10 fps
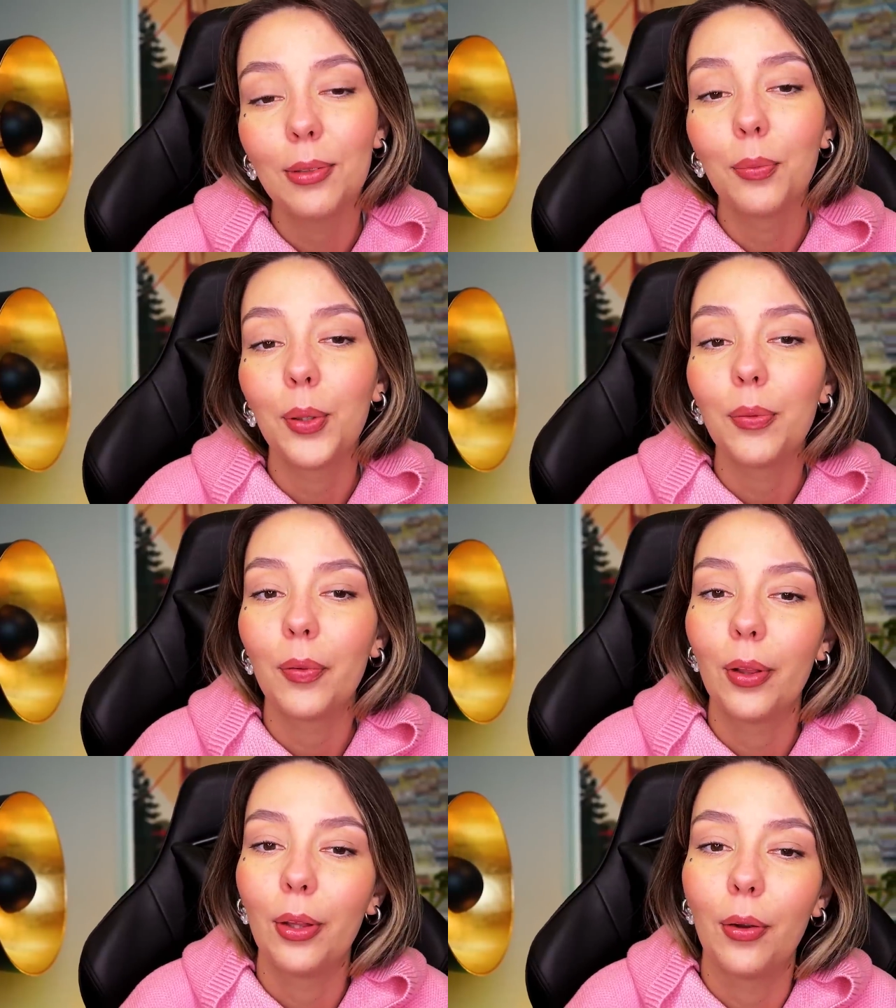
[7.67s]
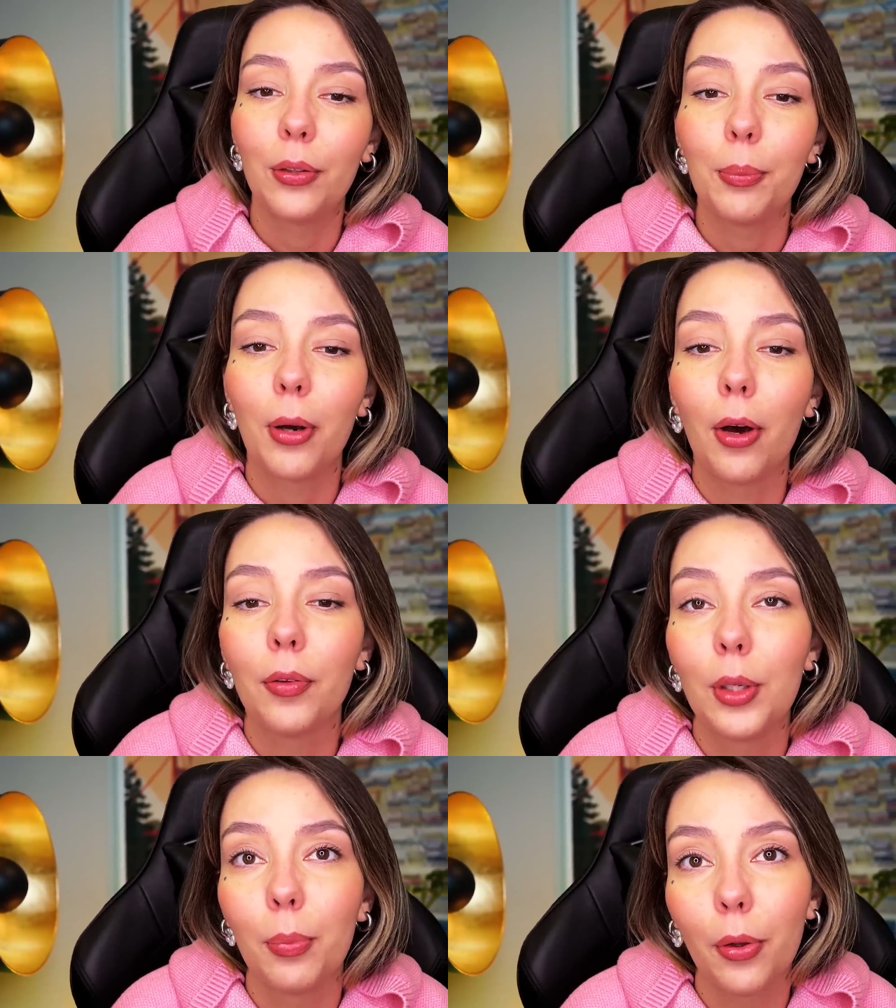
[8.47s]
we will learn
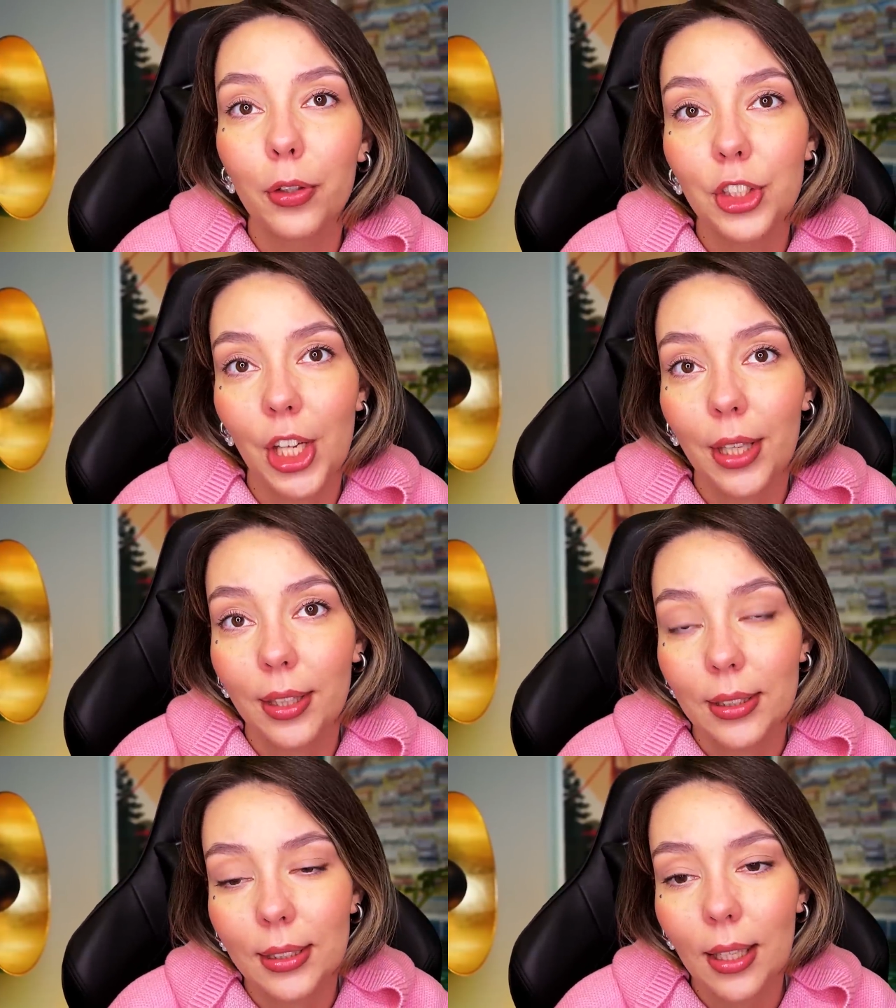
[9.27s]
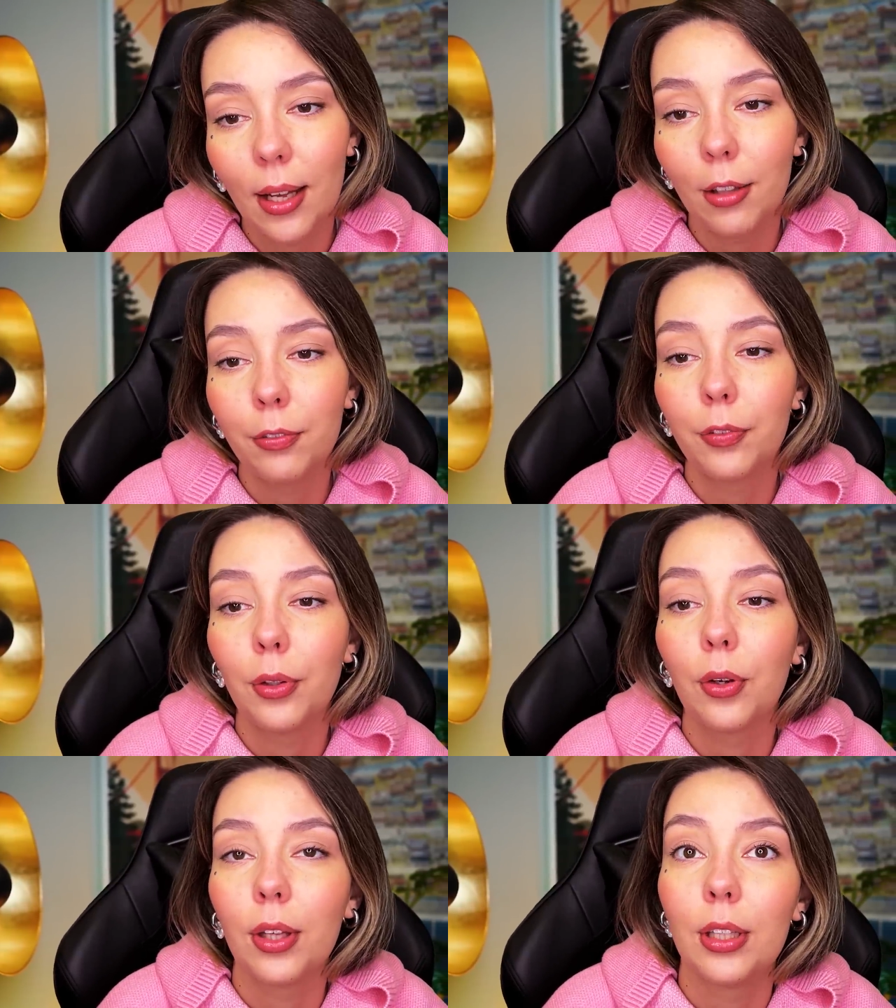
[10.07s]
about the blockchain itself,
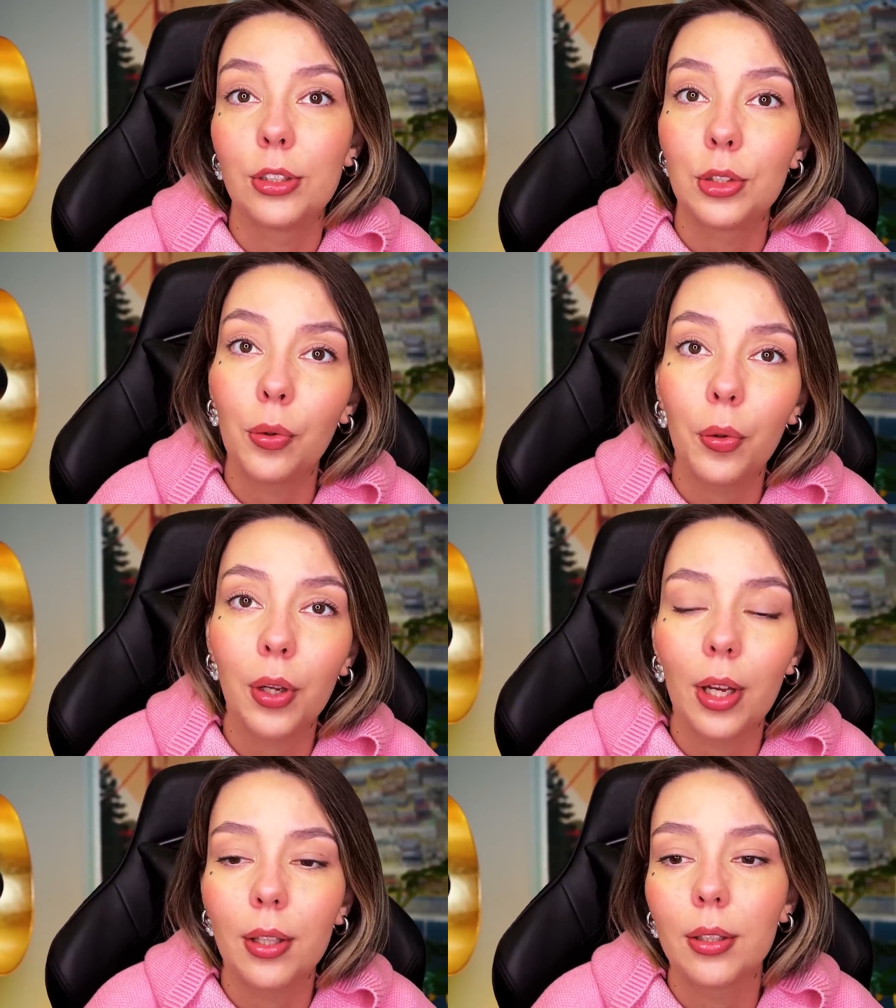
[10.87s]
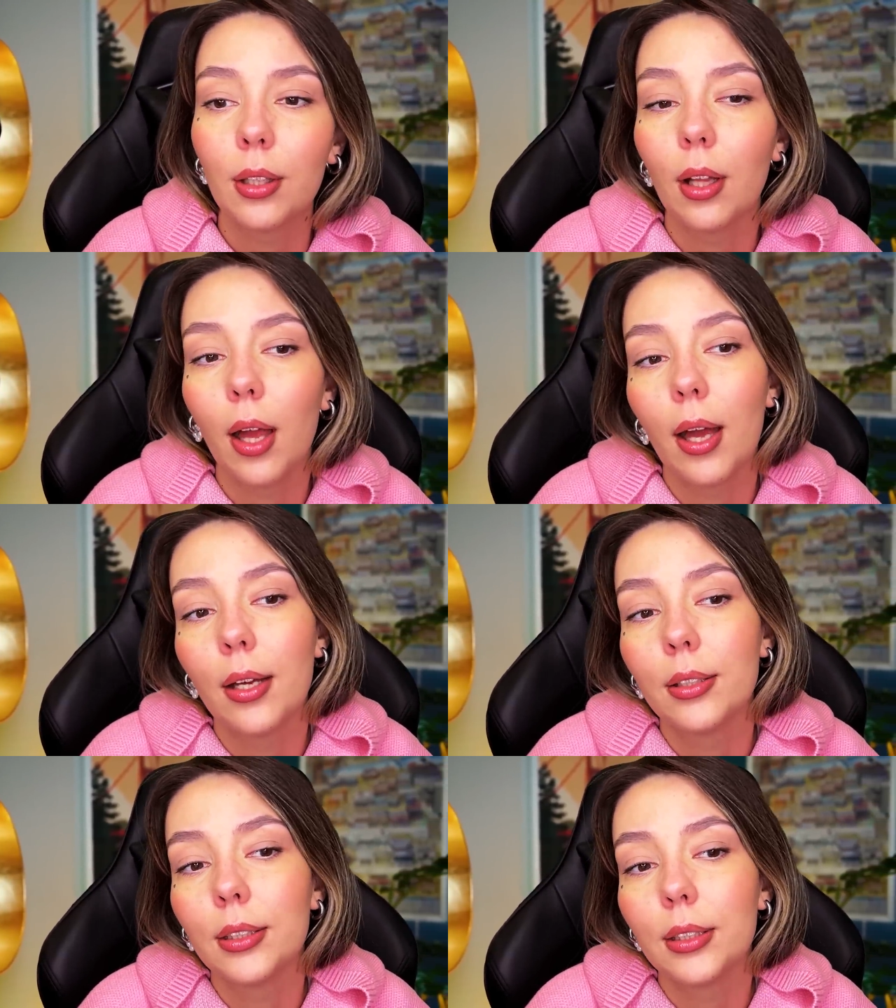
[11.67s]
look at the token
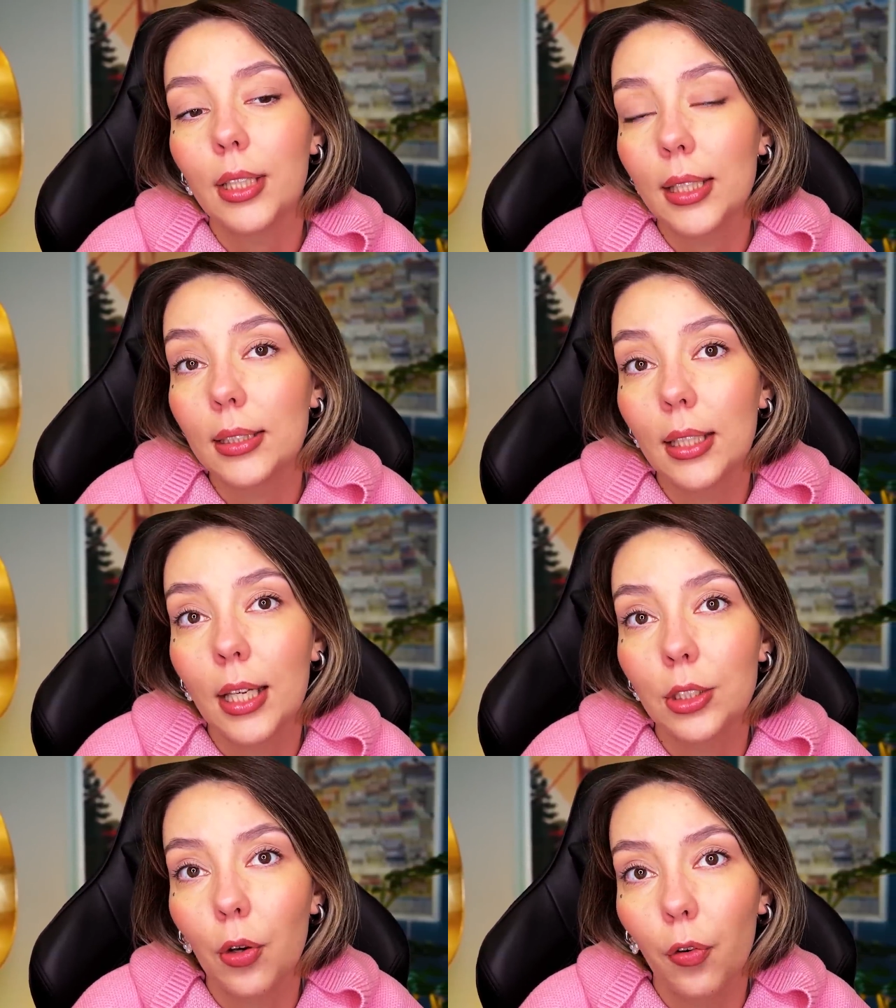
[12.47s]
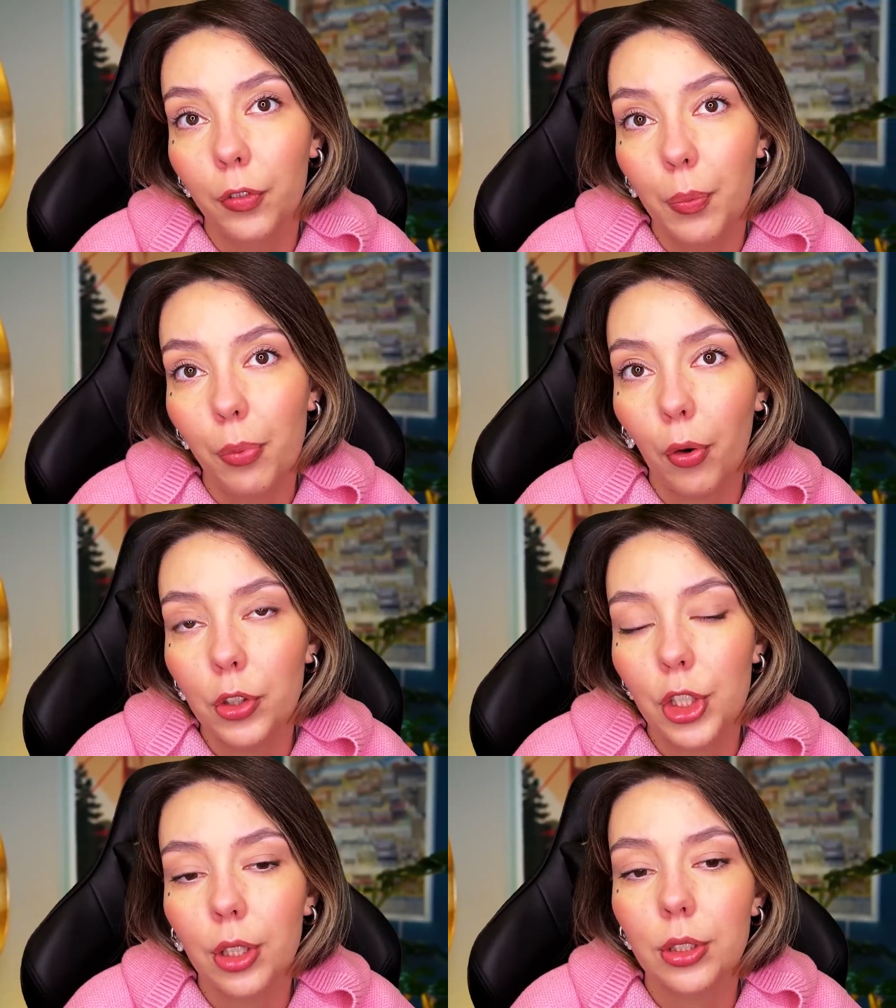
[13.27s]
and testnet of the
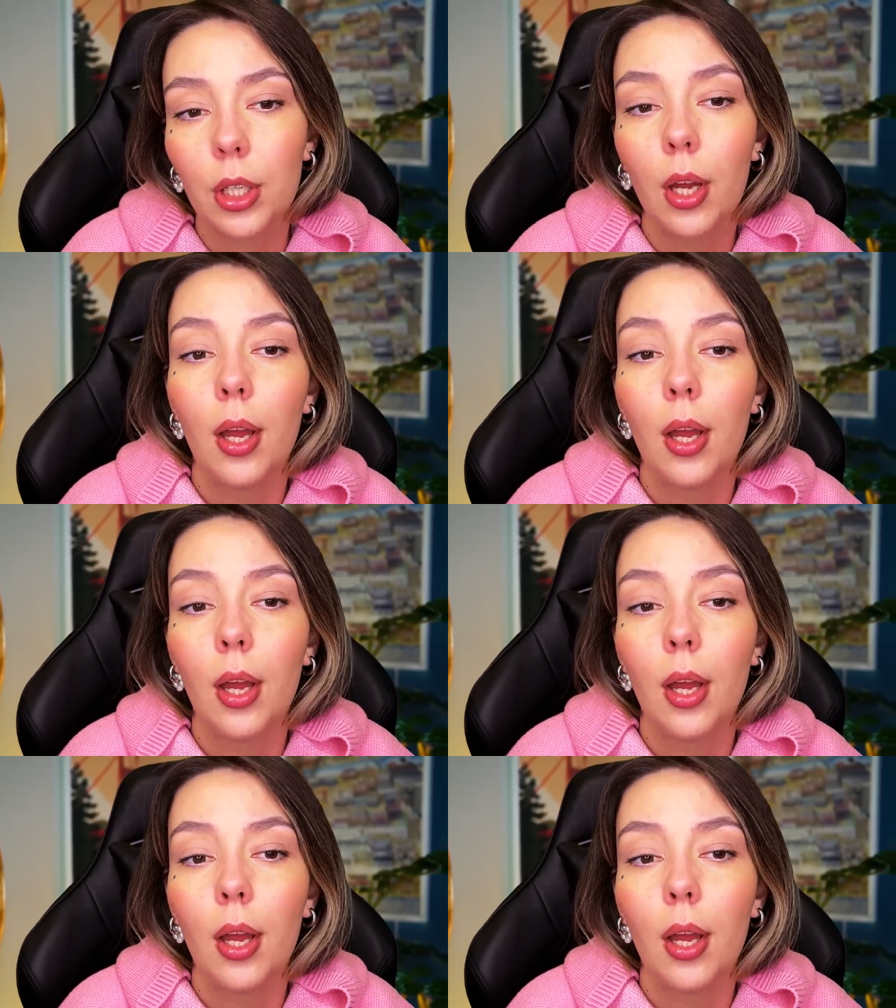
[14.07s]
project